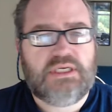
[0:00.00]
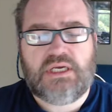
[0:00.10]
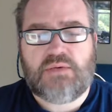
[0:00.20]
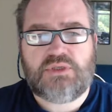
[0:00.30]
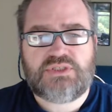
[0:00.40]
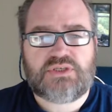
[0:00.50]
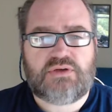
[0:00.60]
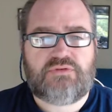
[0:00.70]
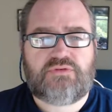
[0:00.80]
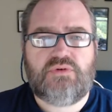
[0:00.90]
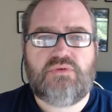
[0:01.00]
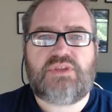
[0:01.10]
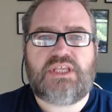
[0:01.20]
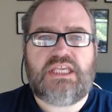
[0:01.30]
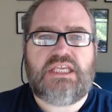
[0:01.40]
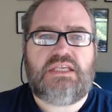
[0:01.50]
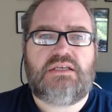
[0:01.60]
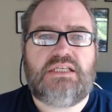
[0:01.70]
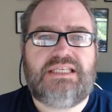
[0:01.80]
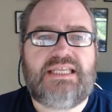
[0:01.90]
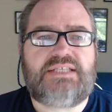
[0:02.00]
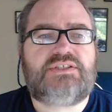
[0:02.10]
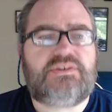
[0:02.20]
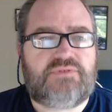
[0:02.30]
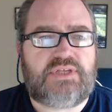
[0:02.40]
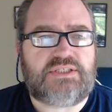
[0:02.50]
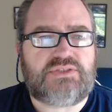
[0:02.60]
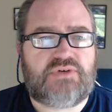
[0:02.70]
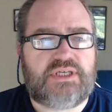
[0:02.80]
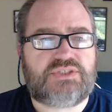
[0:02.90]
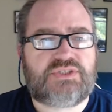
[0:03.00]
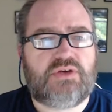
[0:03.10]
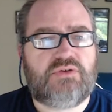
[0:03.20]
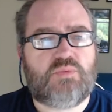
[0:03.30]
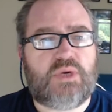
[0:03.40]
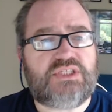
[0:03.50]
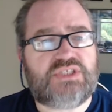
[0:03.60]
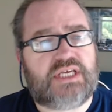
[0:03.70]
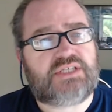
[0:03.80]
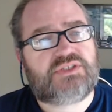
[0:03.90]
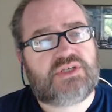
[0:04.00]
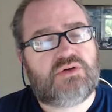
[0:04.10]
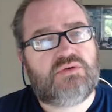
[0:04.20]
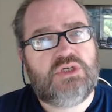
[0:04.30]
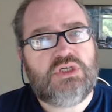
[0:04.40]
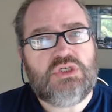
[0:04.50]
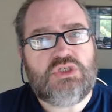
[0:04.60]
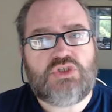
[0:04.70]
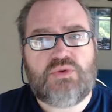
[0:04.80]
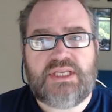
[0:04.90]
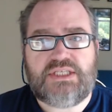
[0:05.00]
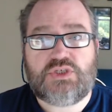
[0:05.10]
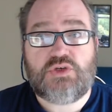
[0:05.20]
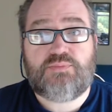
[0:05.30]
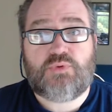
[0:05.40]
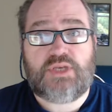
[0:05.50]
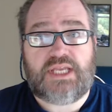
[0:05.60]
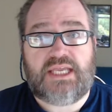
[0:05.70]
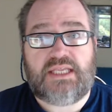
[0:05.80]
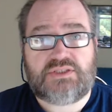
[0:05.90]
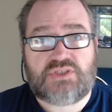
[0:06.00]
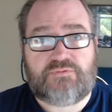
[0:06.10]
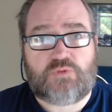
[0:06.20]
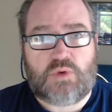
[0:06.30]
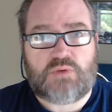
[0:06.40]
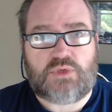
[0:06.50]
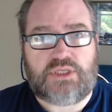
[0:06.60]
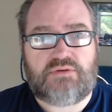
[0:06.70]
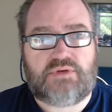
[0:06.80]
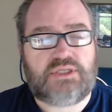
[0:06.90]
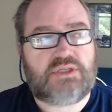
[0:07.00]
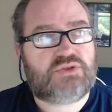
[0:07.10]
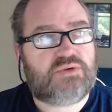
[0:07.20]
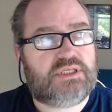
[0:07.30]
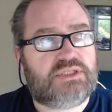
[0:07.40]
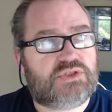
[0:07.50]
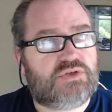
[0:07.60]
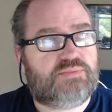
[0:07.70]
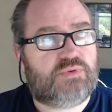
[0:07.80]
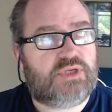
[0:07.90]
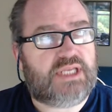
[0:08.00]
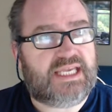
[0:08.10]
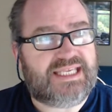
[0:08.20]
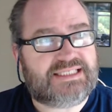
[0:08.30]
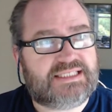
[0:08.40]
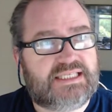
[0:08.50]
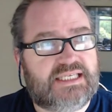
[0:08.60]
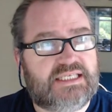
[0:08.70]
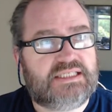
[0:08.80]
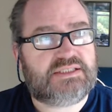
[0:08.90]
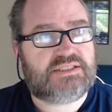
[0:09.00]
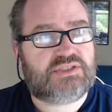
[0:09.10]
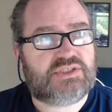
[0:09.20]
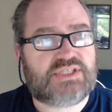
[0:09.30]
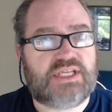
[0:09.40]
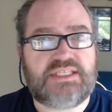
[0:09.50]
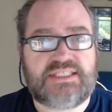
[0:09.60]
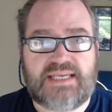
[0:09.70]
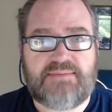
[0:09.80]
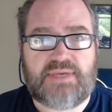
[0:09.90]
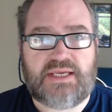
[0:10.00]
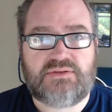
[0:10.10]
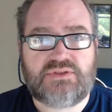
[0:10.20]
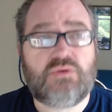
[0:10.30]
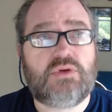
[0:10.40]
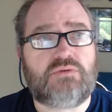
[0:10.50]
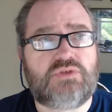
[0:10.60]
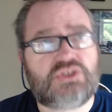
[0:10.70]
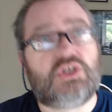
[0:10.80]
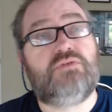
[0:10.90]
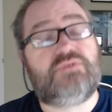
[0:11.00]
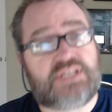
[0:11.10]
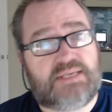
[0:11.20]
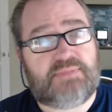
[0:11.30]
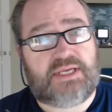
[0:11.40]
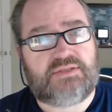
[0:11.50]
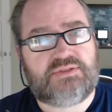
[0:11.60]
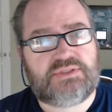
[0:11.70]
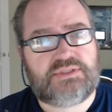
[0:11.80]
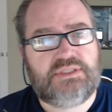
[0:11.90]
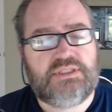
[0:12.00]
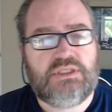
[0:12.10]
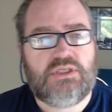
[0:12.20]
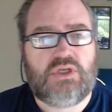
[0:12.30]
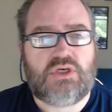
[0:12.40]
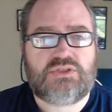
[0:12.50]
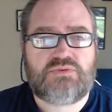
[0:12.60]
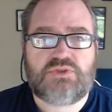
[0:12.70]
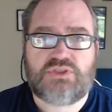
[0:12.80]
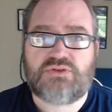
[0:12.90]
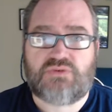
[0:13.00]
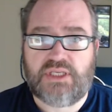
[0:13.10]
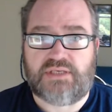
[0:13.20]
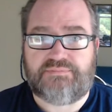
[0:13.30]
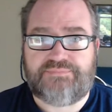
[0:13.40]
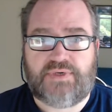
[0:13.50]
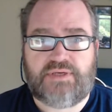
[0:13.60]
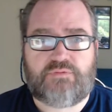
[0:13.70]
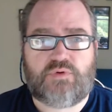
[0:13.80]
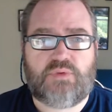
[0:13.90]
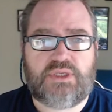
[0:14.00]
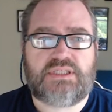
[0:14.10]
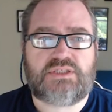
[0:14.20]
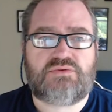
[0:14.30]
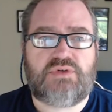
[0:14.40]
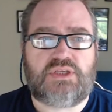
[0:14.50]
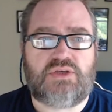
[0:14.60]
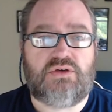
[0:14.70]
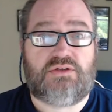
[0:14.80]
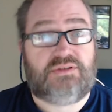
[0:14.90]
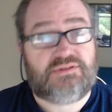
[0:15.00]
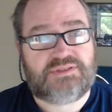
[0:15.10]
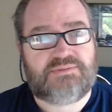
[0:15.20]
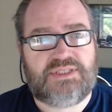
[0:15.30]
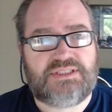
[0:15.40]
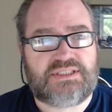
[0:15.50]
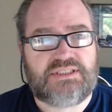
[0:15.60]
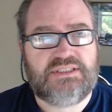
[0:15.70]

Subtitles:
I wanted to go through the list of things, right? So the weight check. So 282.8 is after 1 week, right? 282.8 is just under 10 pounds. Oh no, just over 10 pounds lost, which is great, right? For a week, that's really good. It's amazing.